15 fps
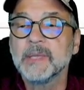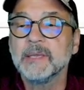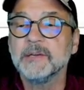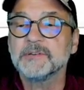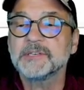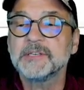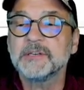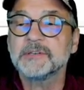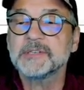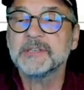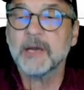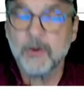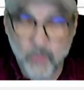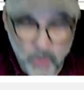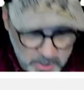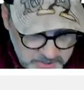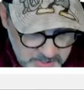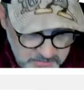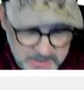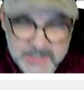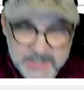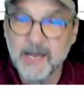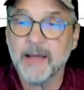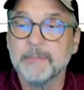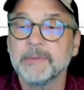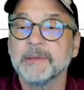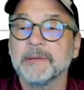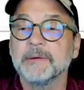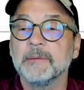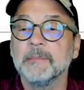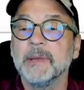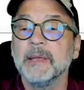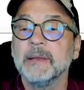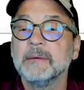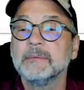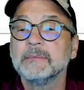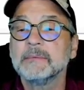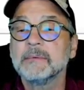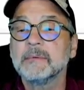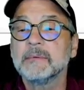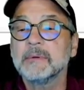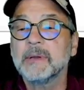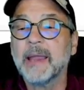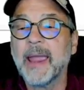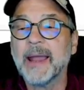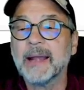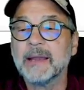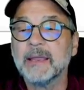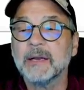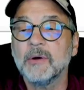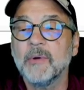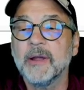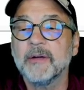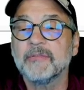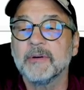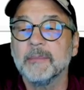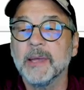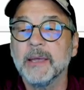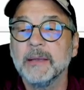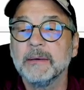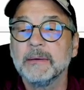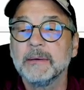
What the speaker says: You're still stuck watching me type a little bit. Can't get away from it.